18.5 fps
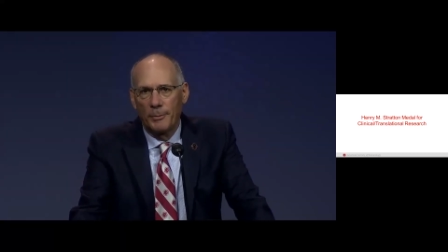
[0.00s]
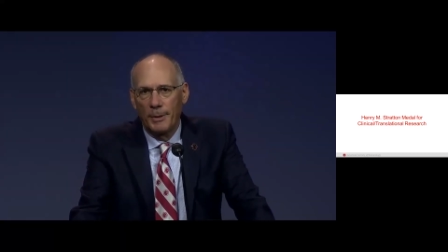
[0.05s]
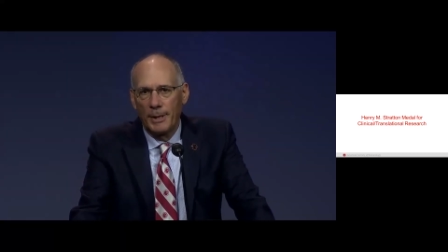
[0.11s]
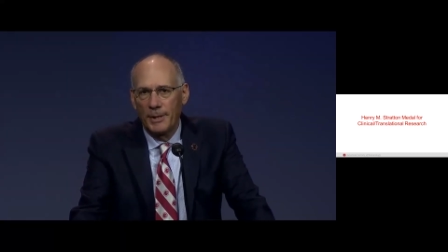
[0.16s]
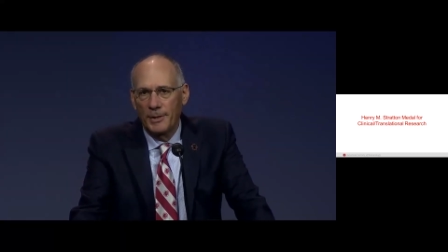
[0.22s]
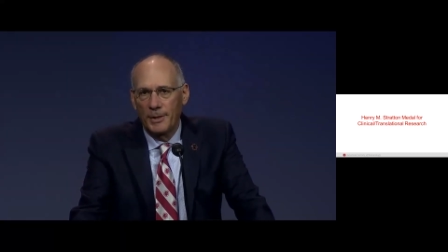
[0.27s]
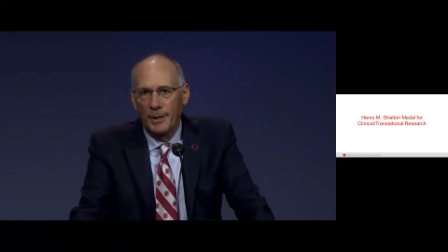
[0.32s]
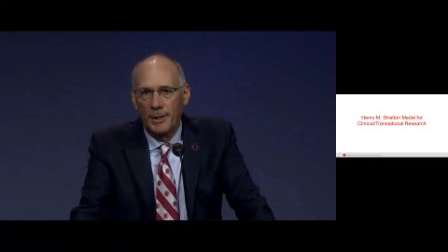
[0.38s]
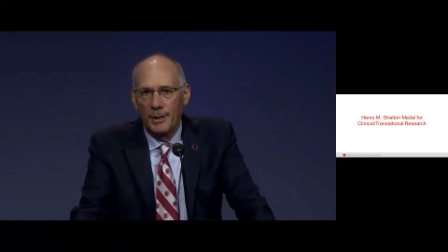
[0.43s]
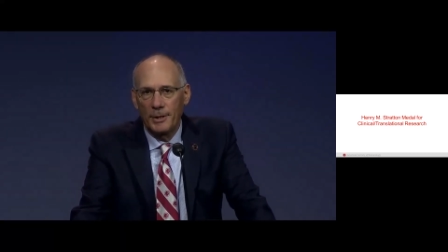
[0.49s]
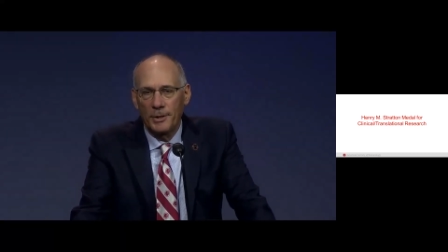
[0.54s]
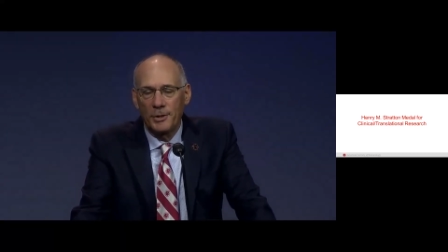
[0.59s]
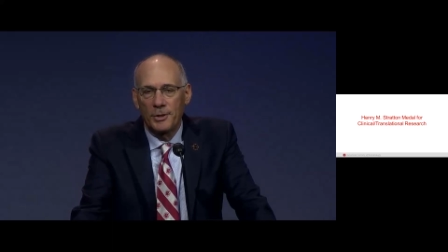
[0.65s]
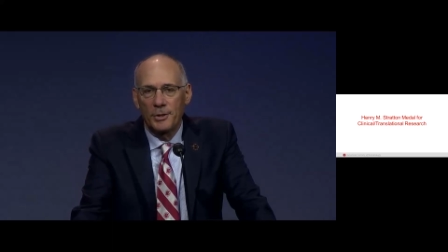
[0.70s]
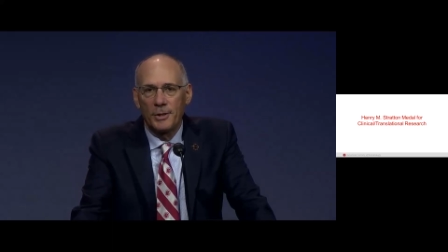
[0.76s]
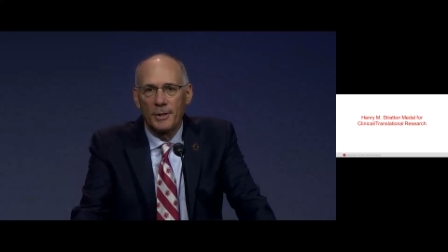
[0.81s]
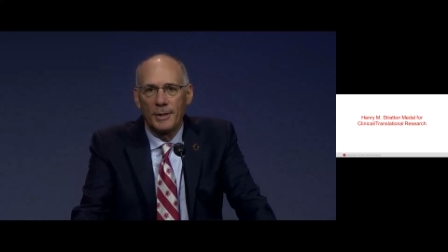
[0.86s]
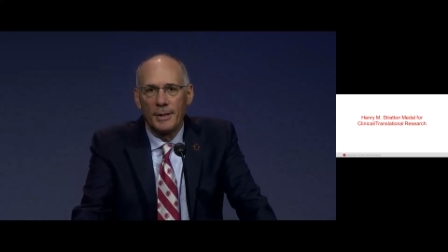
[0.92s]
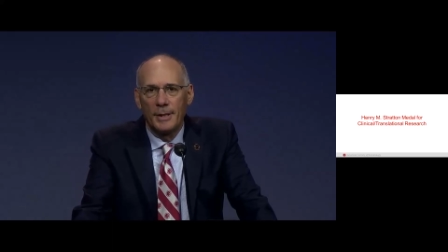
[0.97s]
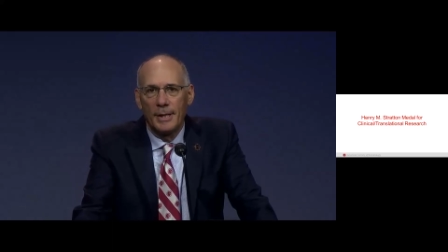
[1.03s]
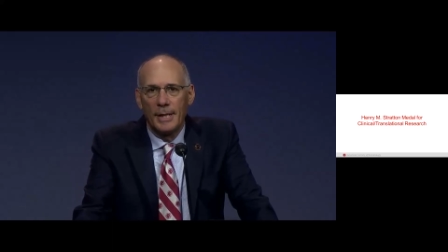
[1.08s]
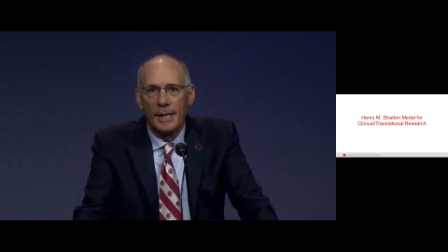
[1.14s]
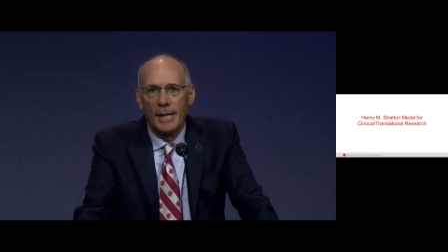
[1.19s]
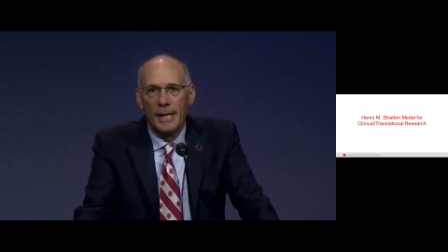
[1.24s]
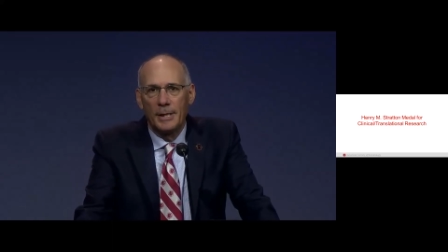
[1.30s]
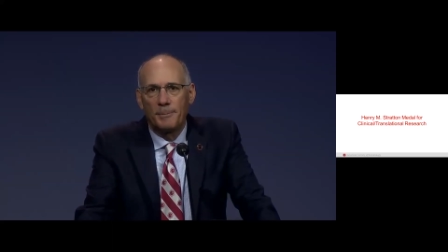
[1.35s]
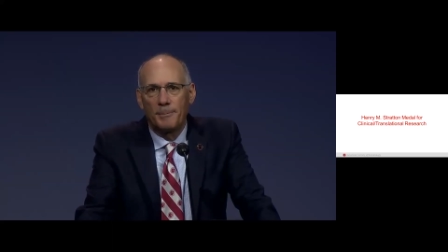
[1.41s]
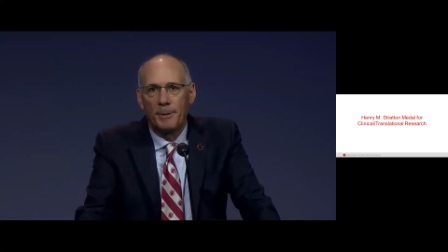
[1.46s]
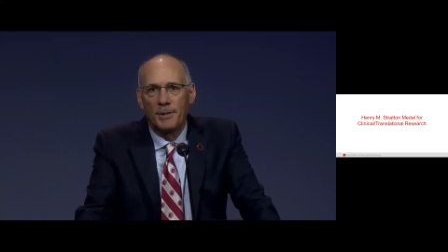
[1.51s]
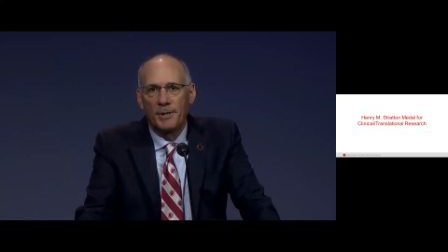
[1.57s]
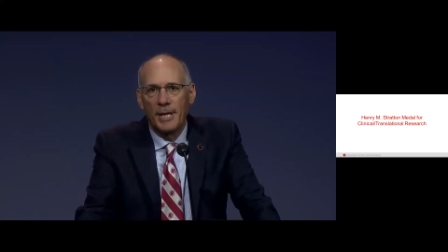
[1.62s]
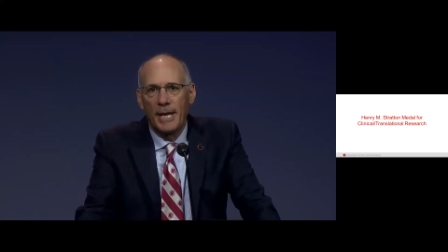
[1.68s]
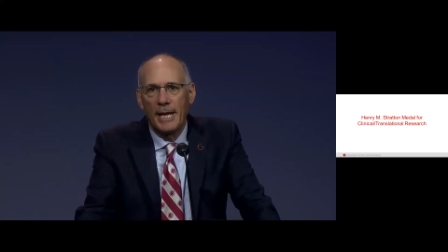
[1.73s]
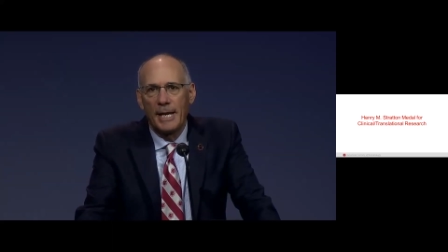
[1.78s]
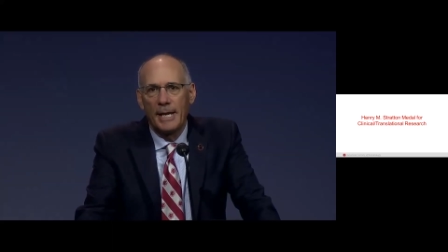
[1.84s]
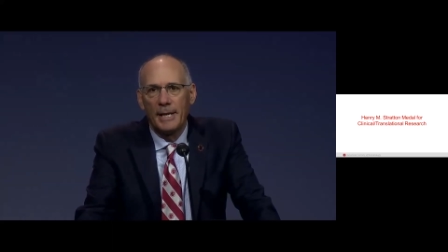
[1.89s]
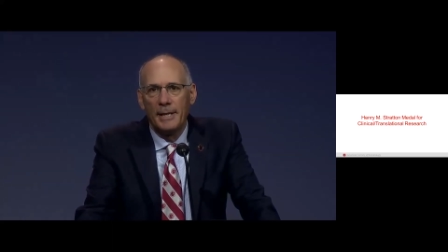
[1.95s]
Research is
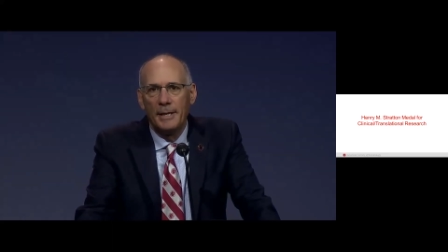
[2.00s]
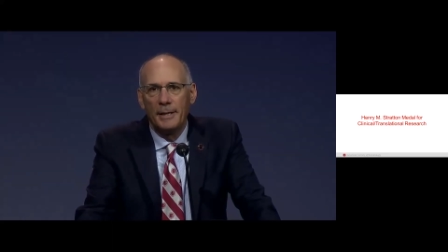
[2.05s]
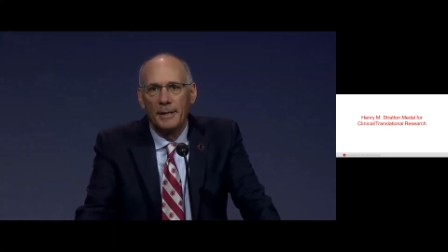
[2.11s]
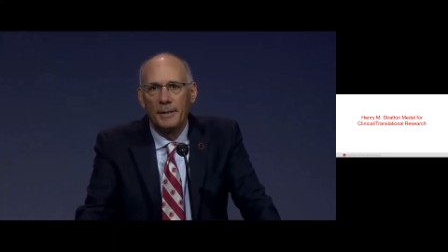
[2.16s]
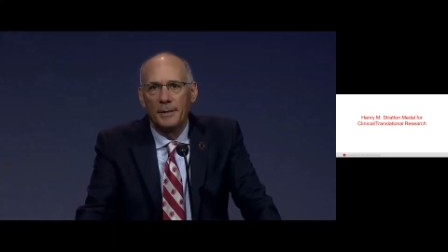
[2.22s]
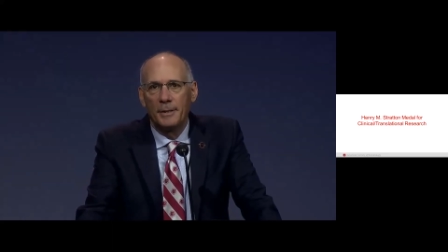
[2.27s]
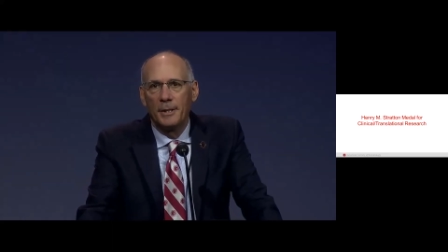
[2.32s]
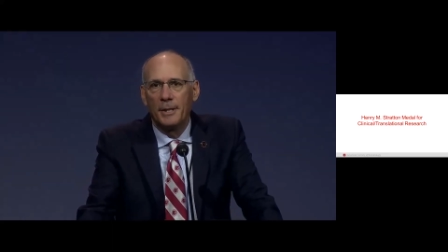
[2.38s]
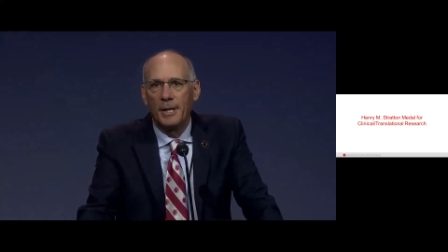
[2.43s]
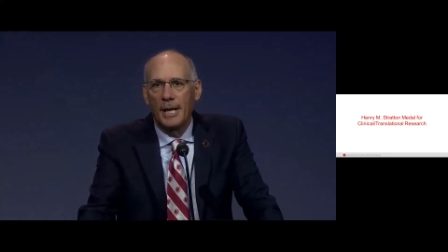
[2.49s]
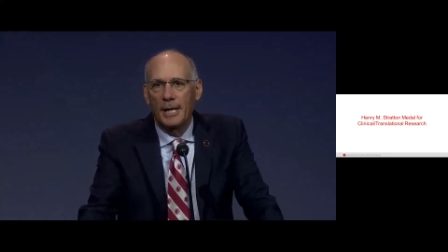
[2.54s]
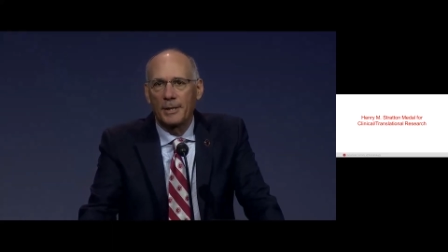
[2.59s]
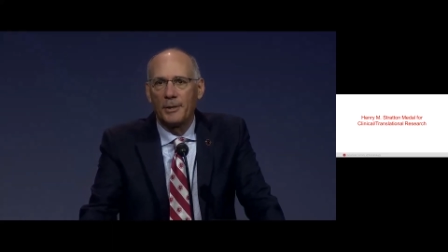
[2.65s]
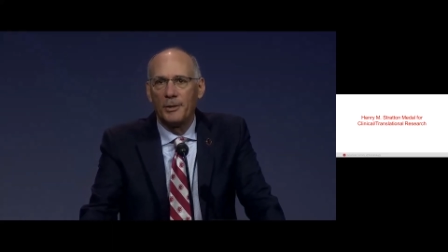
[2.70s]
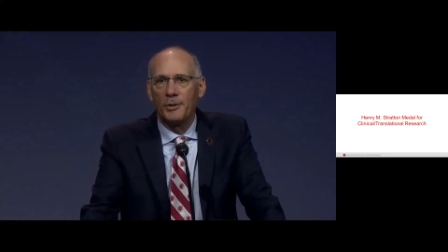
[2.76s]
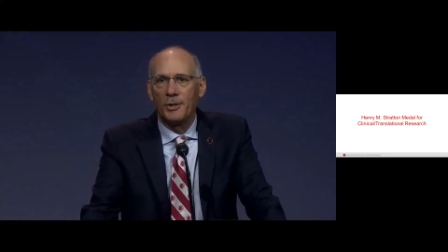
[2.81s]
presented to Dr.